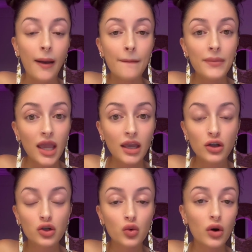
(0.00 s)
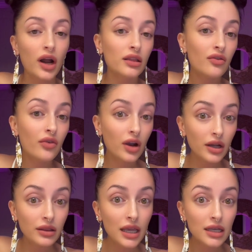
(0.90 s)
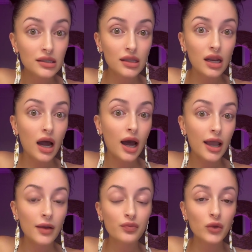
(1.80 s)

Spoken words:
making sure at the very least that I